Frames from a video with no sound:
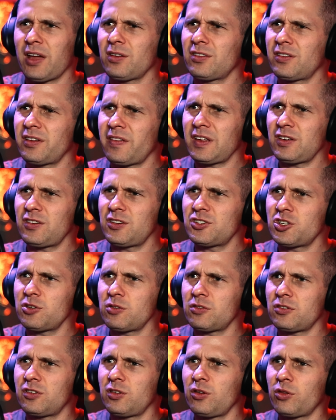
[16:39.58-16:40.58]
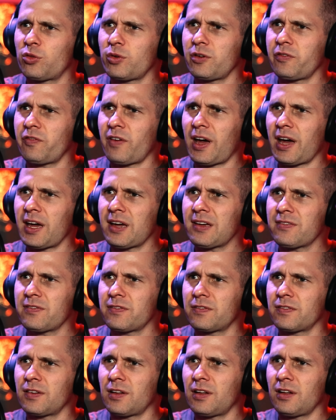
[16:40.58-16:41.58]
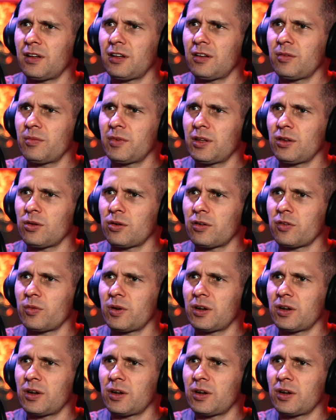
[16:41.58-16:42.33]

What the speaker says: Do they shoot 2:3:5 in Lord of the